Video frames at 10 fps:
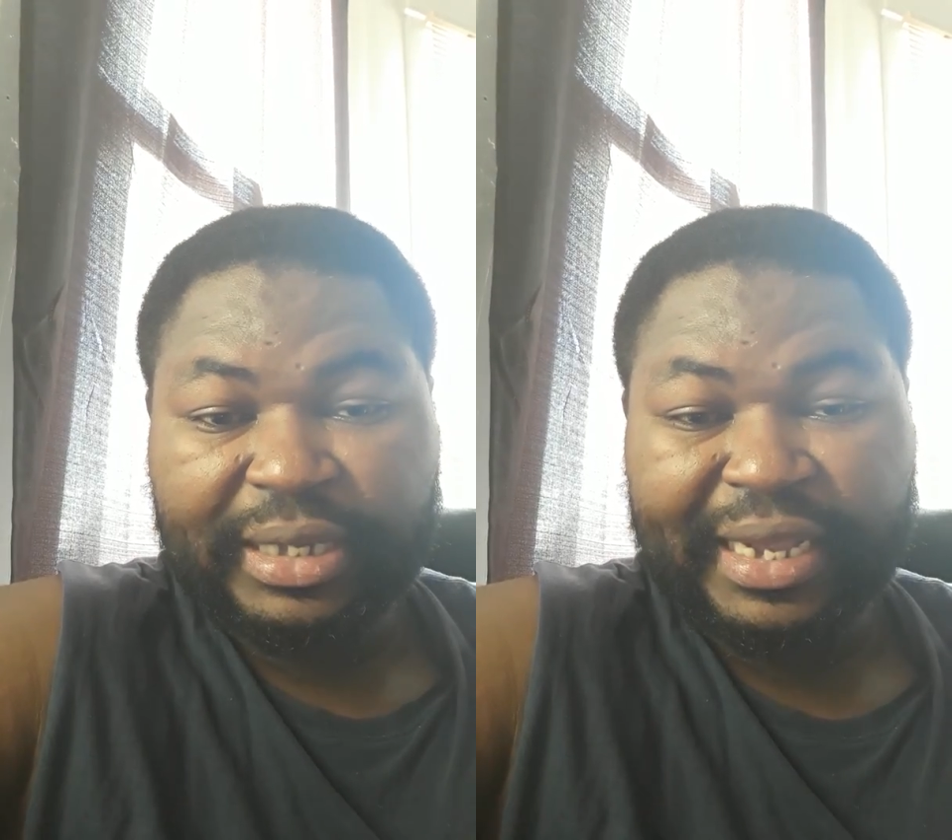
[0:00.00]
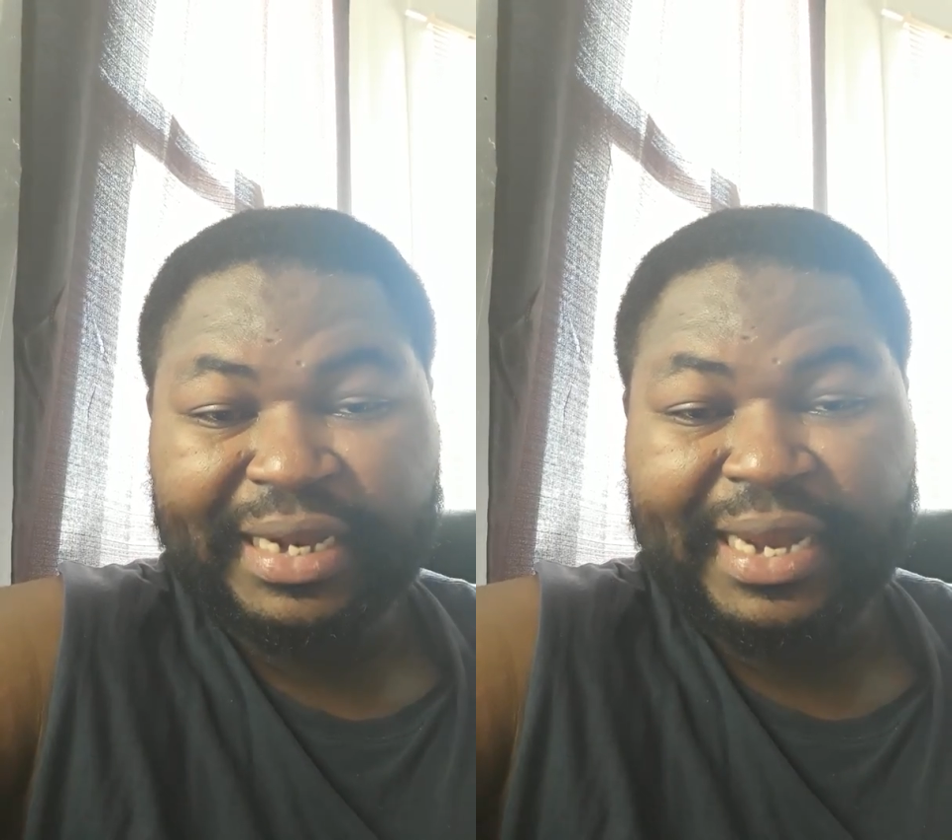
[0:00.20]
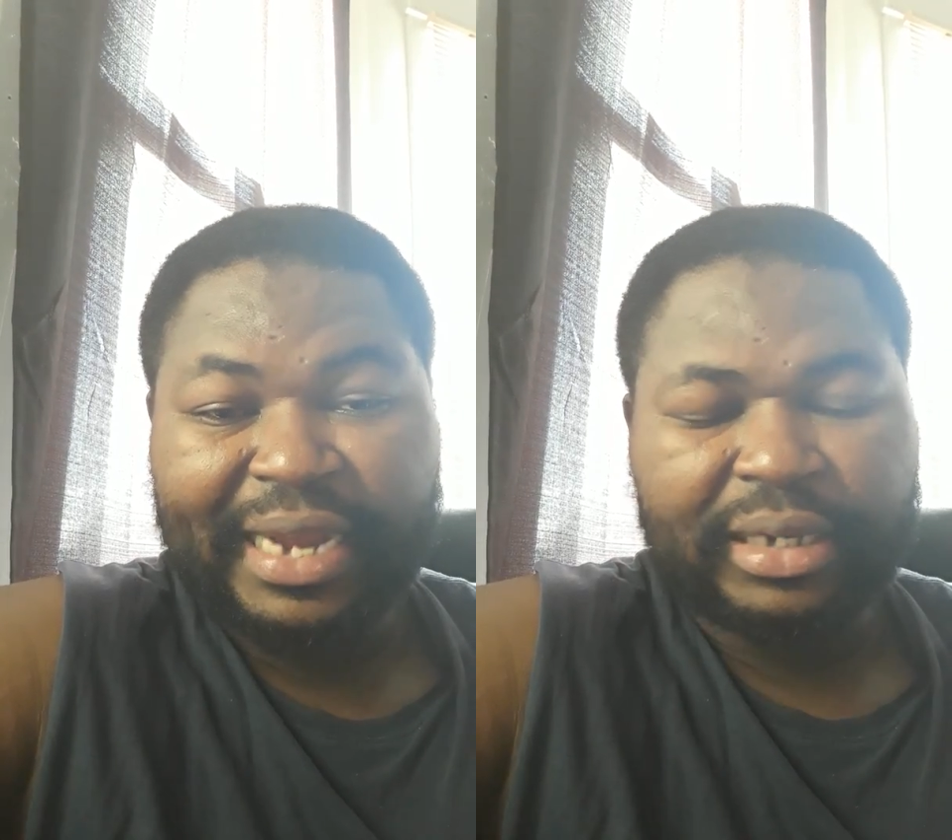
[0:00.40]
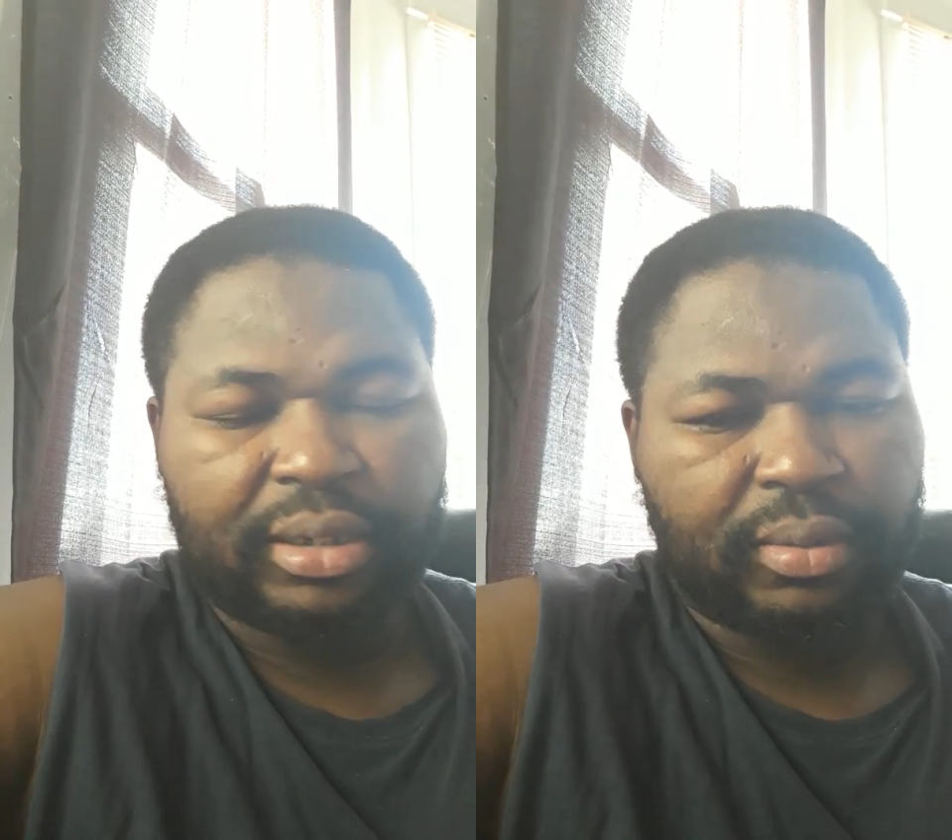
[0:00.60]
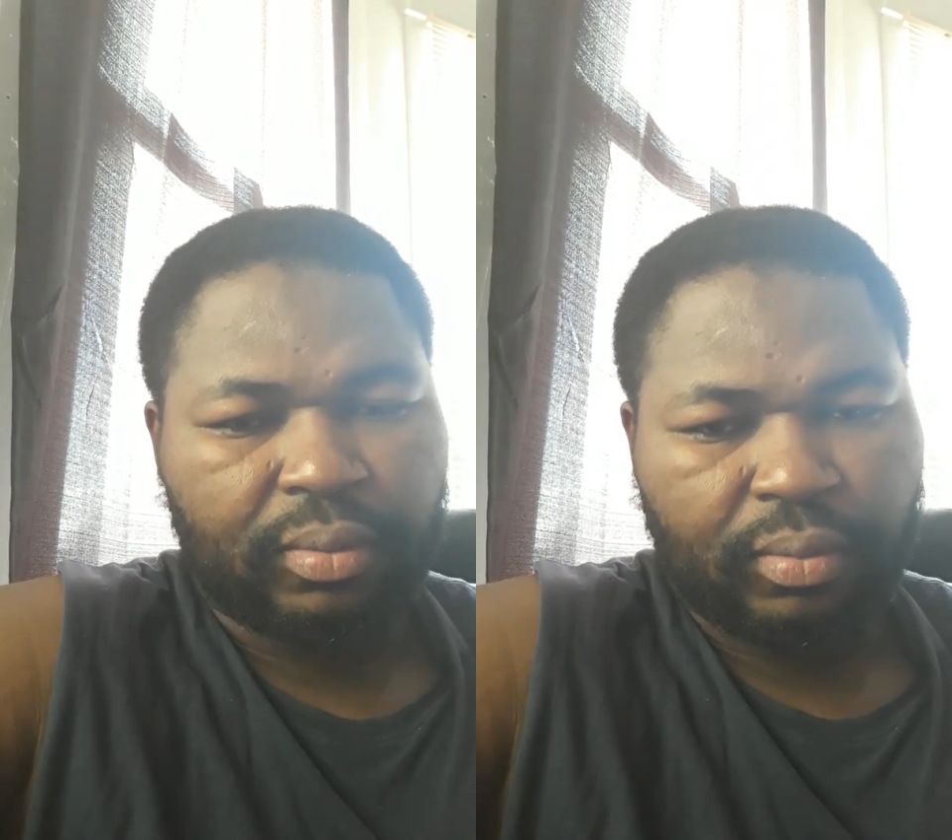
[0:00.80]
cannot
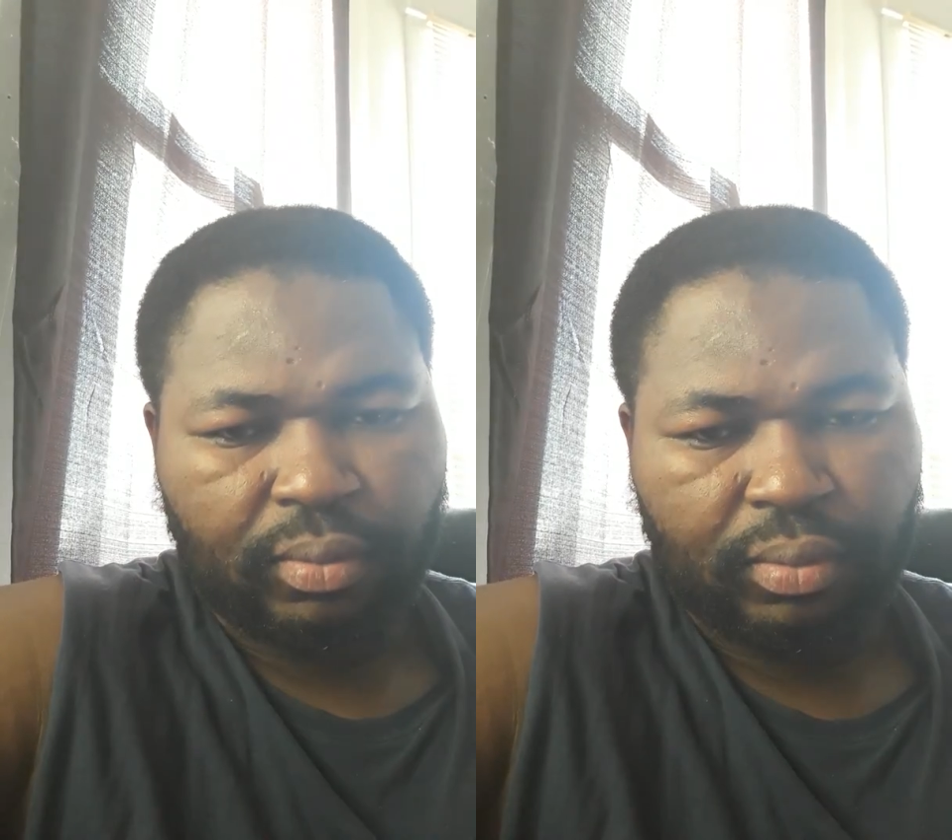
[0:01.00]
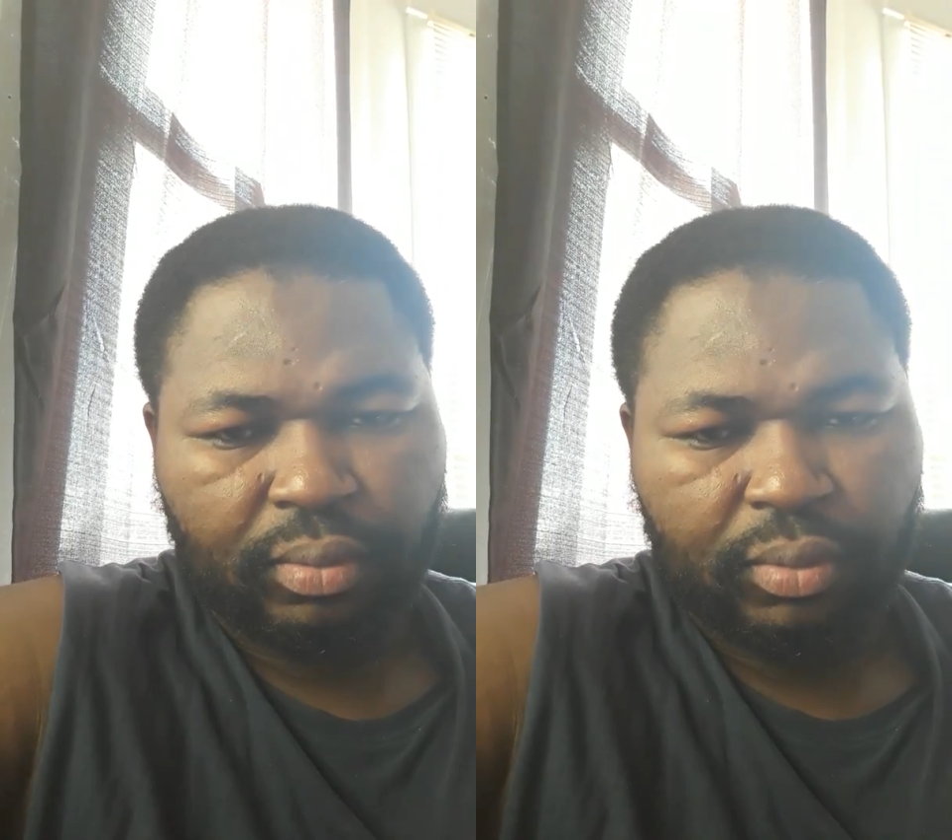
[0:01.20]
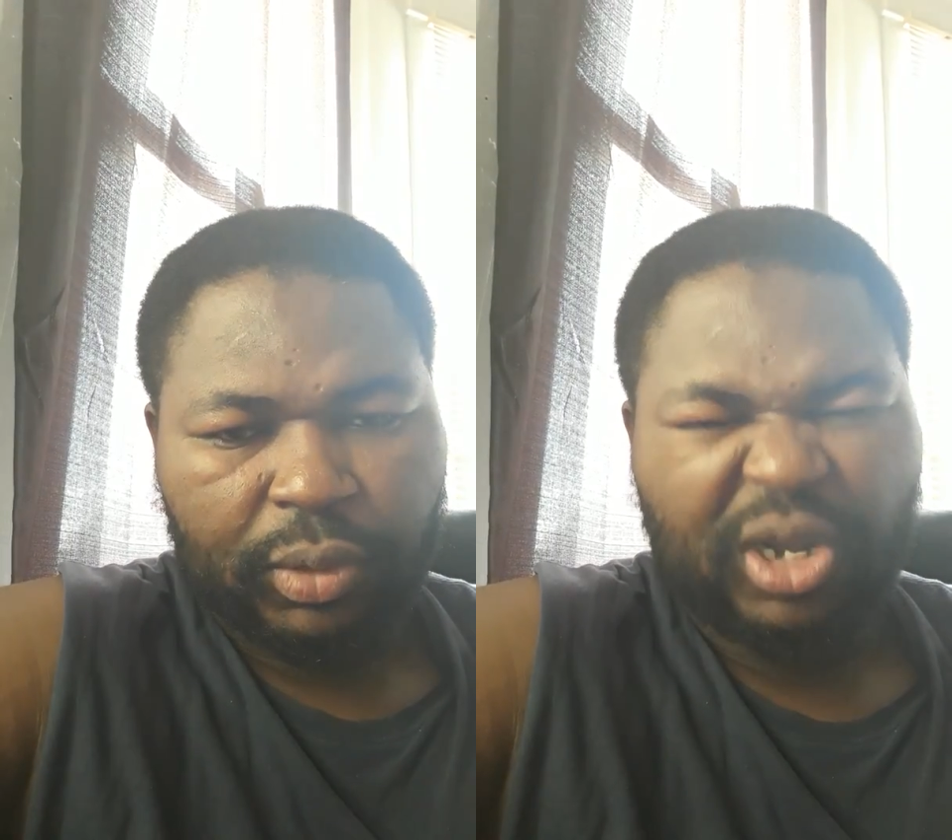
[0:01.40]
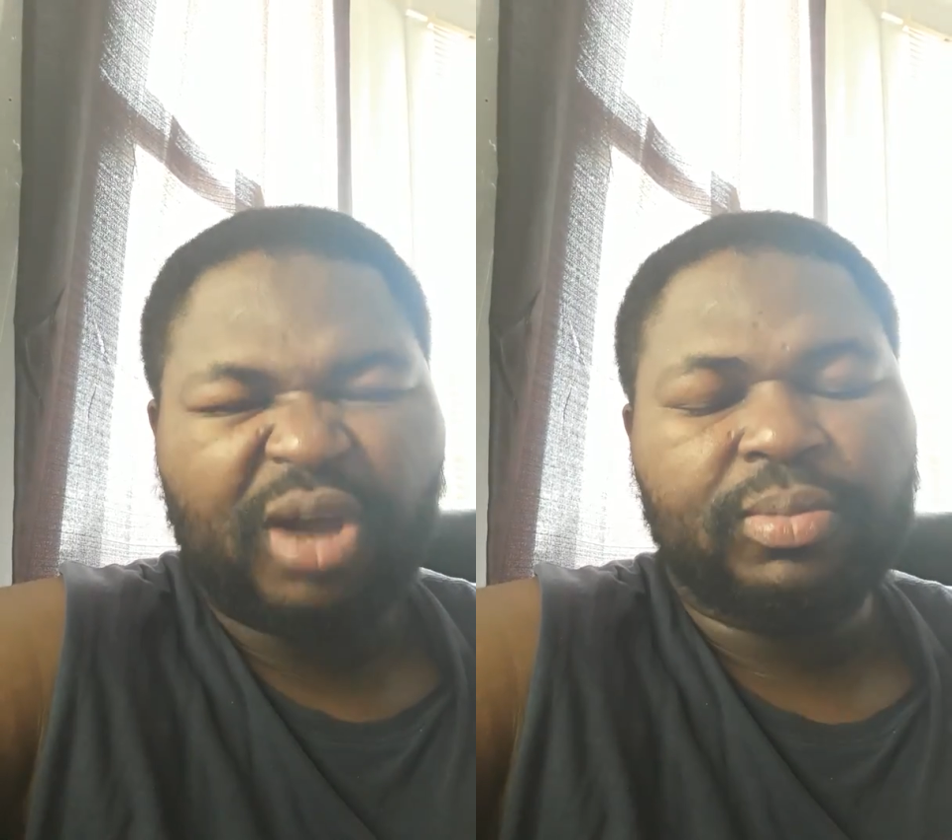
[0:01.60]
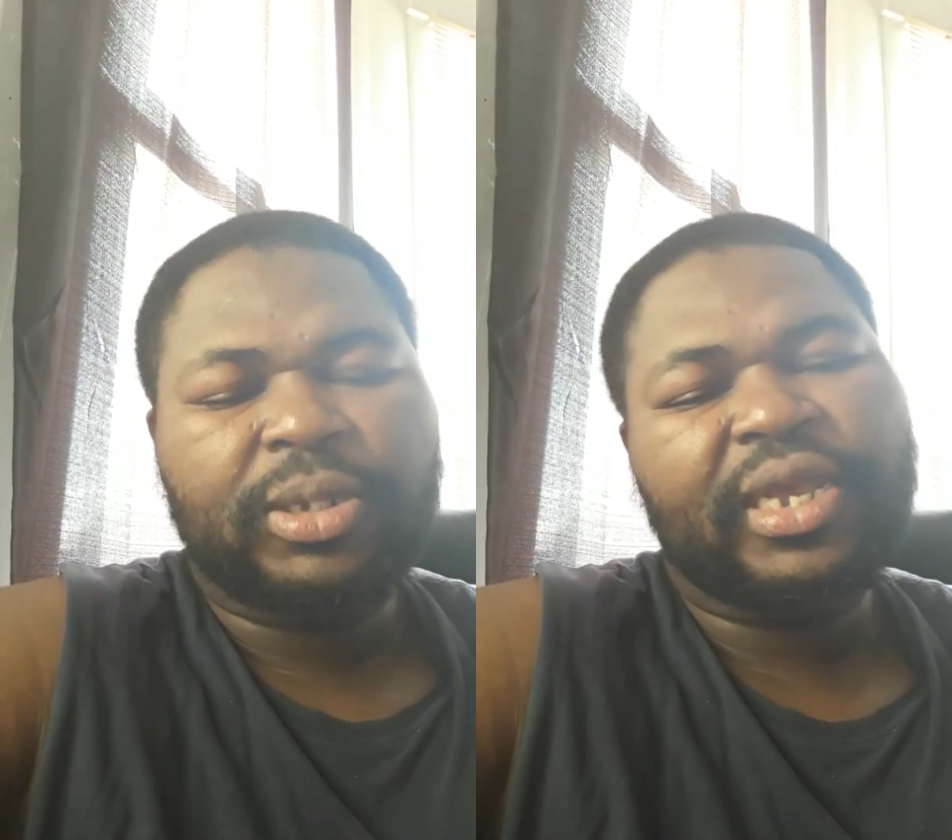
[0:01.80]

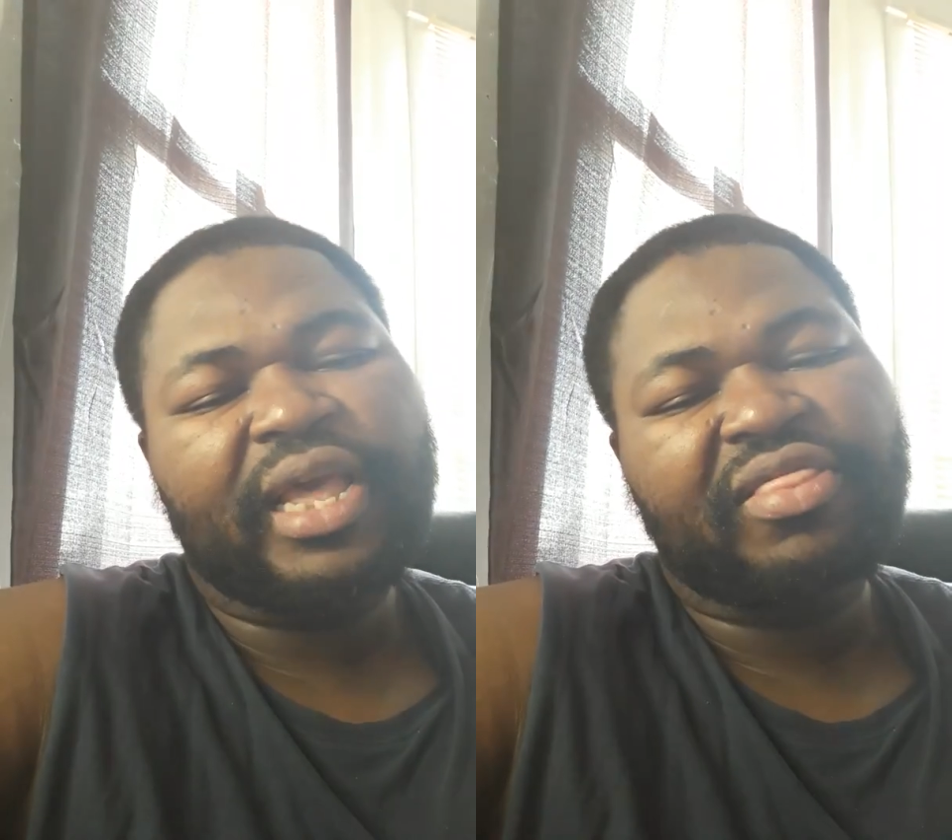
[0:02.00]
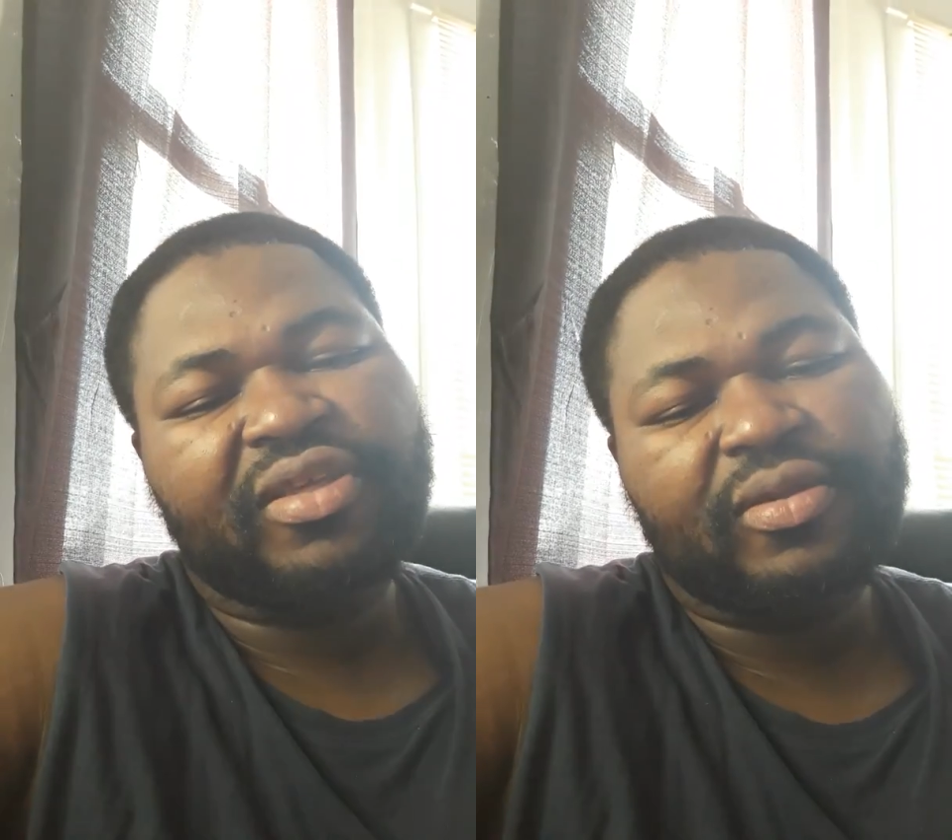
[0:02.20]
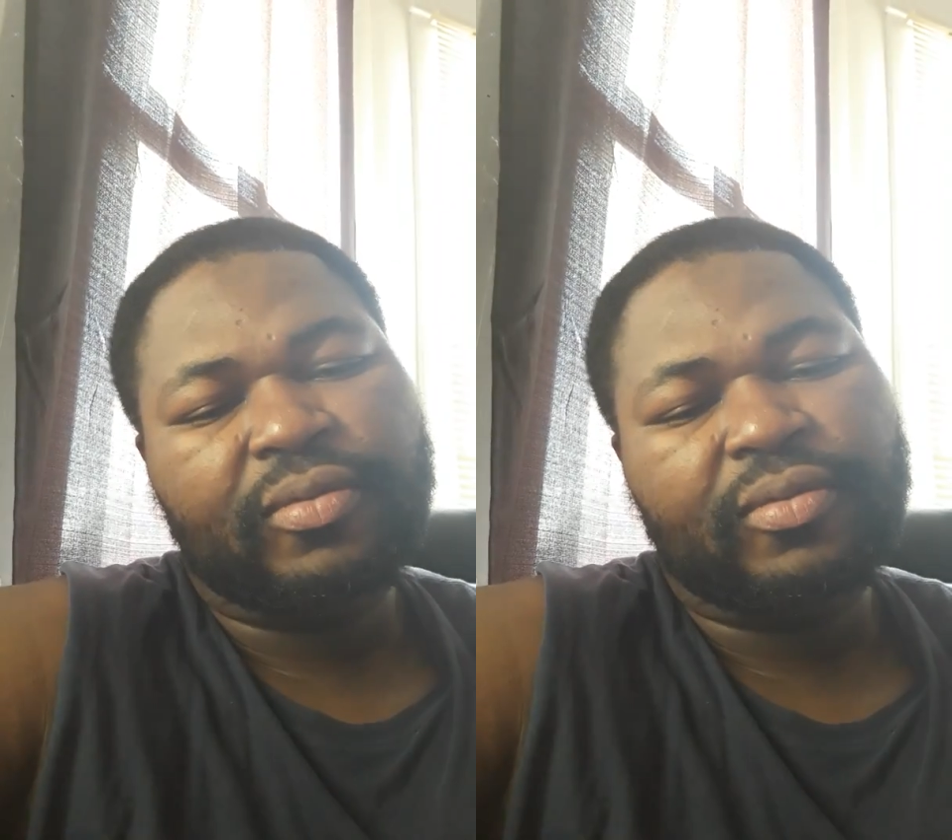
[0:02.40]
come together